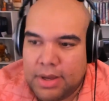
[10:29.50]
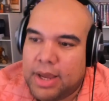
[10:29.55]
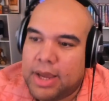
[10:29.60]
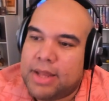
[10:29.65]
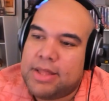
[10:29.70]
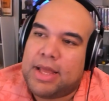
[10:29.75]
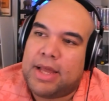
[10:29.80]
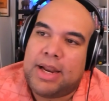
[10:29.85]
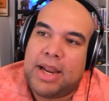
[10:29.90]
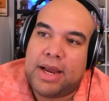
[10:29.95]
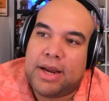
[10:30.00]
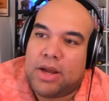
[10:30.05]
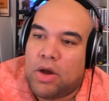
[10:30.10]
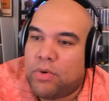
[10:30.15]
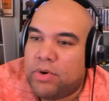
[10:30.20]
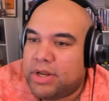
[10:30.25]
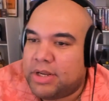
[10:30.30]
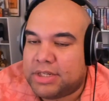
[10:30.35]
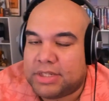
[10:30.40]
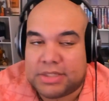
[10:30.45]
And they let
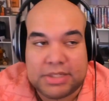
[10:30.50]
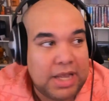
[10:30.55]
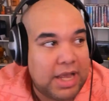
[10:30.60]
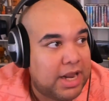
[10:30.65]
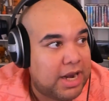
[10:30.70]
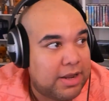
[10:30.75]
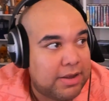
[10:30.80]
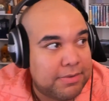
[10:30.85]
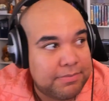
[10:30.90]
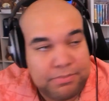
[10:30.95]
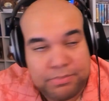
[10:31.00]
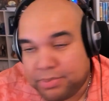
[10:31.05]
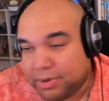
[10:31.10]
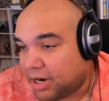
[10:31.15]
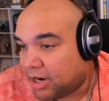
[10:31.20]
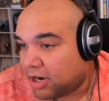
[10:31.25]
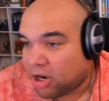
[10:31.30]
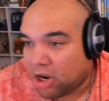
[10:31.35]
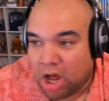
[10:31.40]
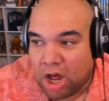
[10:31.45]
Cody just kind of
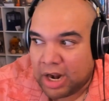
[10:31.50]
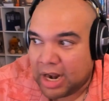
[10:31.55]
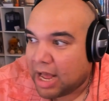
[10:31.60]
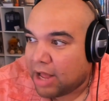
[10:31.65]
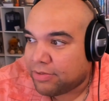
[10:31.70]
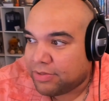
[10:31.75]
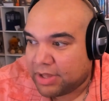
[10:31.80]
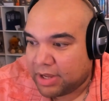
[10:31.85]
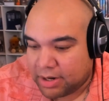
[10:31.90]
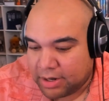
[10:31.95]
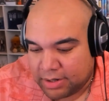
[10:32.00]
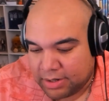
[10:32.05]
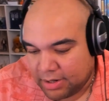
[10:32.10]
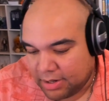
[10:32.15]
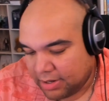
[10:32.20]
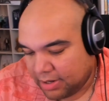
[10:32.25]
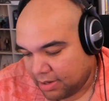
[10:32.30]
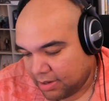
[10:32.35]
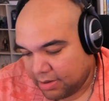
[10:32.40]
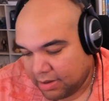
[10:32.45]
put it all out there
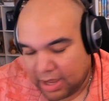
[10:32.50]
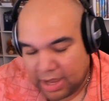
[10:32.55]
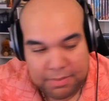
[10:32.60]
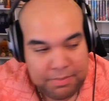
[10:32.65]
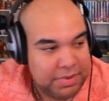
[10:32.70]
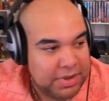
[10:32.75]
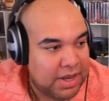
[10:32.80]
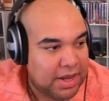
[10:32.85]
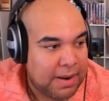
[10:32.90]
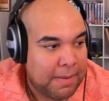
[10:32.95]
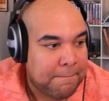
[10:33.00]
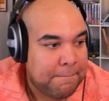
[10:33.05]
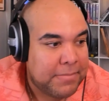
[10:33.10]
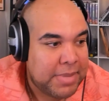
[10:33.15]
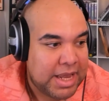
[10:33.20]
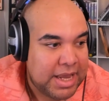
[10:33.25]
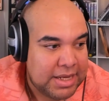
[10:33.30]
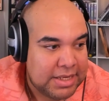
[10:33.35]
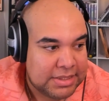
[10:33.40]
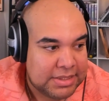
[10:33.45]
and be an
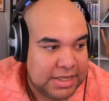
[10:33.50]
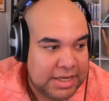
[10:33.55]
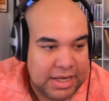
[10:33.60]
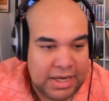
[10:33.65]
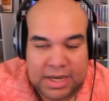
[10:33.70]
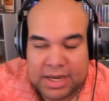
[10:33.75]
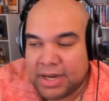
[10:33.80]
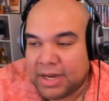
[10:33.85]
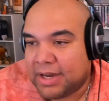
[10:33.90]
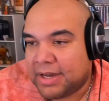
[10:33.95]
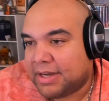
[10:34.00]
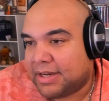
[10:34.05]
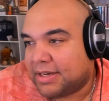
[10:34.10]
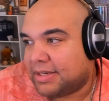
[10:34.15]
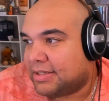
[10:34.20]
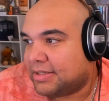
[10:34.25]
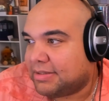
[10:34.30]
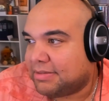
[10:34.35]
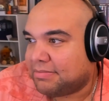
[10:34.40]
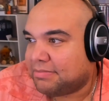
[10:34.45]
amazing, uh,
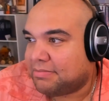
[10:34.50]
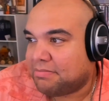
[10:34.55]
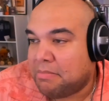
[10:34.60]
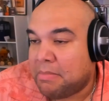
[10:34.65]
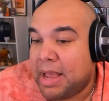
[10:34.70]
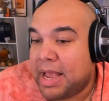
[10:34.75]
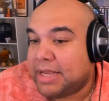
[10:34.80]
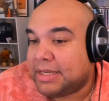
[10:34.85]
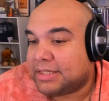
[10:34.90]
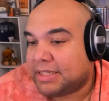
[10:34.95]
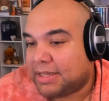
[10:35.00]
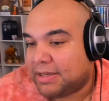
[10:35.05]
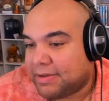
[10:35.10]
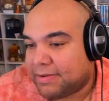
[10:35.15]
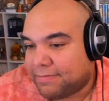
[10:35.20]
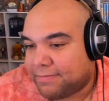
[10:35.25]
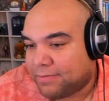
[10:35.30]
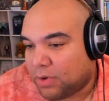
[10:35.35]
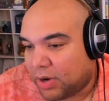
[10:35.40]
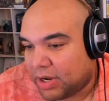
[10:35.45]

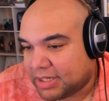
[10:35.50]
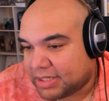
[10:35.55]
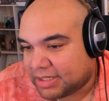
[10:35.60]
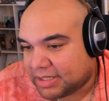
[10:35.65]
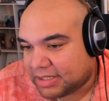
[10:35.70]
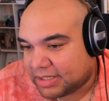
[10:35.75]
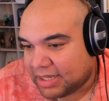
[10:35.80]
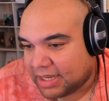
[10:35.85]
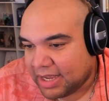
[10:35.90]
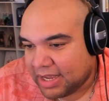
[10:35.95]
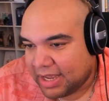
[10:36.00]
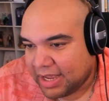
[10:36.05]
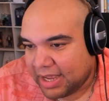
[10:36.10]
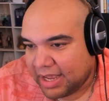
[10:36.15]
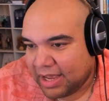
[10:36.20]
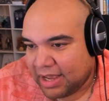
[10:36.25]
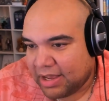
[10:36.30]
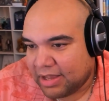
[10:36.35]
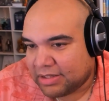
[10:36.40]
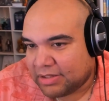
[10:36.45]
amazing voice.
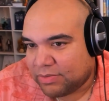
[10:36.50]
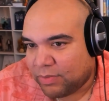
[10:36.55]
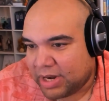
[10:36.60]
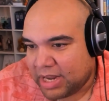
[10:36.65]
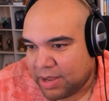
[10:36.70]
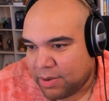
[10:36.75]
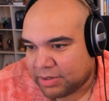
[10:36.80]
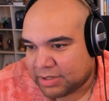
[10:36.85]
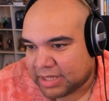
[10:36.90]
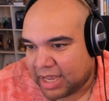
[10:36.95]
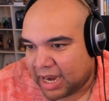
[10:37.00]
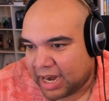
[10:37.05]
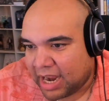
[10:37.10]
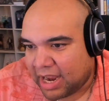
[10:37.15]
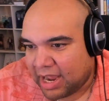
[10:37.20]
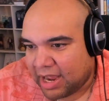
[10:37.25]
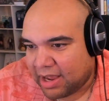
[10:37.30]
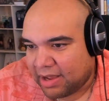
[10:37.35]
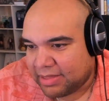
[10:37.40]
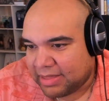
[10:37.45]
When he was like,
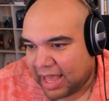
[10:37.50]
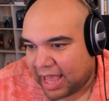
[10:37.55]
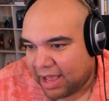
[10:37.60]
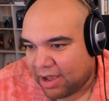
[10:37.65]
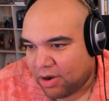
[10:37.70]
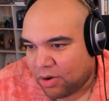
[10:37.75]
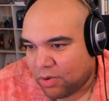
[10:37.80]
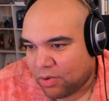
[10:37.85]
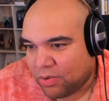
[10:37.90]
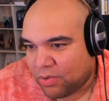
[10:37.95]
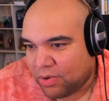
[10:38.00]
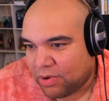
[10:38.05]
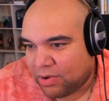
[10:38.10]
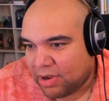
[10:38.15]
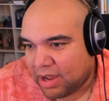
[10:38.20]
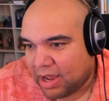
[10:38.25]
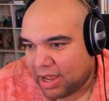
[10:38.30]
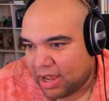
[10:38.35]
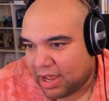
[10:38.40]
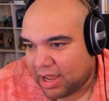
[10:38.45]
that whole,
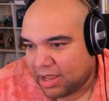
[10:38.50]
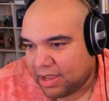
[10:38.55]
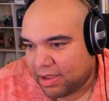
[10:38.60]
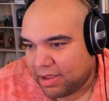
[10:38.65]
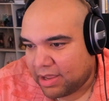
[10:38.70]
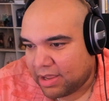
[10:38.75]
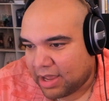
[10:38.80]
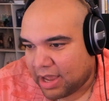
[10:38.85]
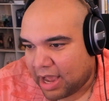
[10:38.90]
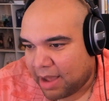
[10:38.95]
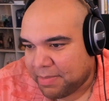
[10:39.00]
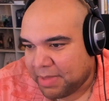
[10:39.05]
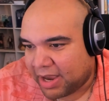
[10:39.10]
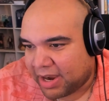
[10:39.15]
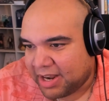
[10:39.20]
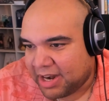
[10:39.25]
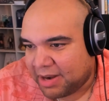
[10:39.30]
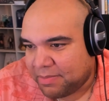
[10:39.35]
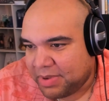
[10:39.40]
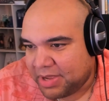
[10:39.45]
I'm
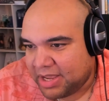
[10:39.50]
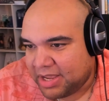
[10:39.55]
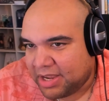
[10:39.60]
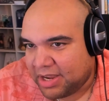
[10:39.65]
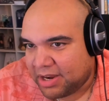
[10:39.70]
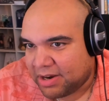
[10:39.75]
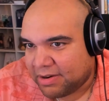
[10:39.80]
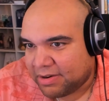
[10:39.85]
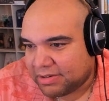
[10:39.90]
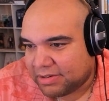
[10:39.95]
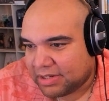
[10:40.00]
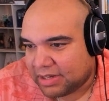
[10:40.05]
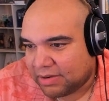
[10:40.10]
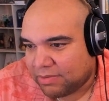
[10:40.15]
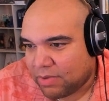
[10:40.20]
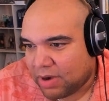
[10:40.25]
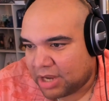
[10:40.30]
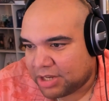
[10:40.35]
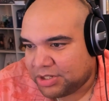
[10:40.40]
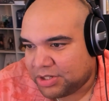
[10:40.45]
not going to be here to
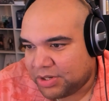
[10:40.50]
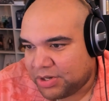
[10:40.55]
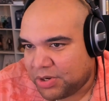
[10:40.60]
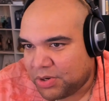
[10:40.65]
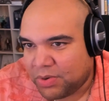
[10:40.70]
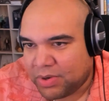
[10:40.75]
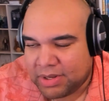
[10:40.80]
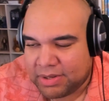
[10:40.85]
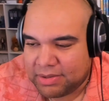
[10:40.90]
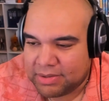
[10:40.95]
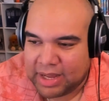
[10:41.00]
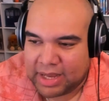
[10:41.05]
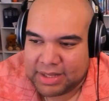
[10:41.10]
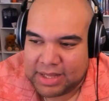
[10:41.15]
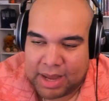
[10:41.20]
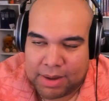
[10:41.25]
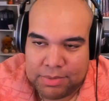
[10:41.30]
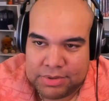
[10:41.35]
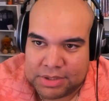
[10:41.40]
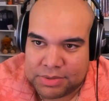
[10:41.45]
watch you do it. Like
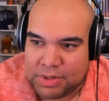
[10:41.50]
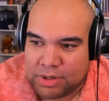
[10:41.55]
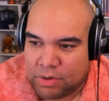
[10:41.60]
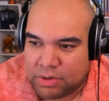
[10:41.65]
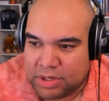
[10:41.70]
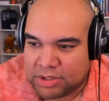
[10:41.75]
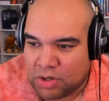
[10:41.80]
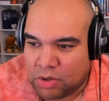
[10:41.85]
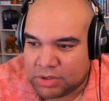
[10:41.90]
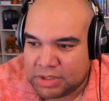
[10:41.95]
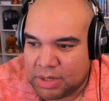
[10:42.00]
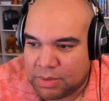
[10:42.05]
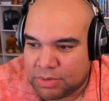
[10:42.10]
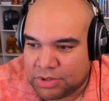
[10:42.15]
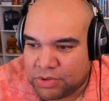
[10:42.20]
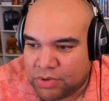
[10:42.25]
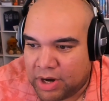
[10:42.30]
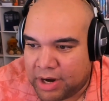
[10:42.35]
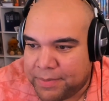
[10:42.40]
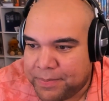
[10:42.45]
that was, this, was, this whole scene
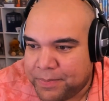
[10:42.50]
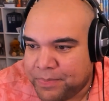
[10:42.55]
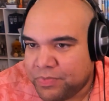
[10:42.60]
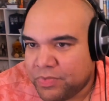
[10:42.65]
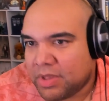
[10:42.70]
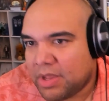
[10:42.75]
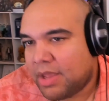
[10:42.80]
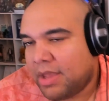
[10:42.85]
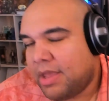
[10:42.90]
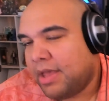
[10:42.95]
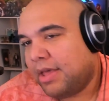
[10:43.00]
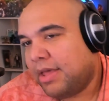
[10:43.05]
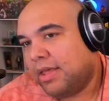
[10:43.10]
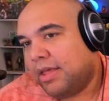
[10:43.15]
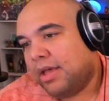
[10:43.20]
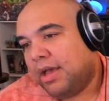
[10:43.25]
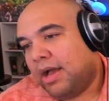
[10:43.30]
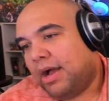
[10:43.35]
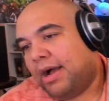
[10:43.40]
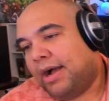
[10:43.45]
was great.
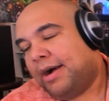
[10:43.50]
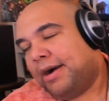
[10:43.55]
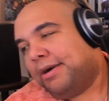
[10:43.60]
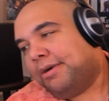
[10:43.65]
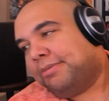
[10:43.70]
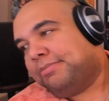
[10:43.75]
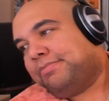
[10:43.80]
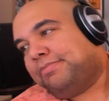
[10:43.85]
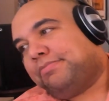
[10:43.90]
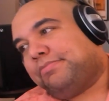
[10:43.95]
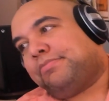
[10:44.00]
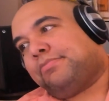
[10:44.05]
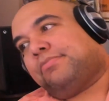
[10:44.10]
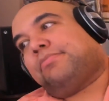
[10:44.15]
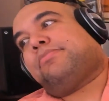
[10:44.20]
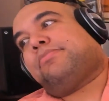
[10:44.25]
Um,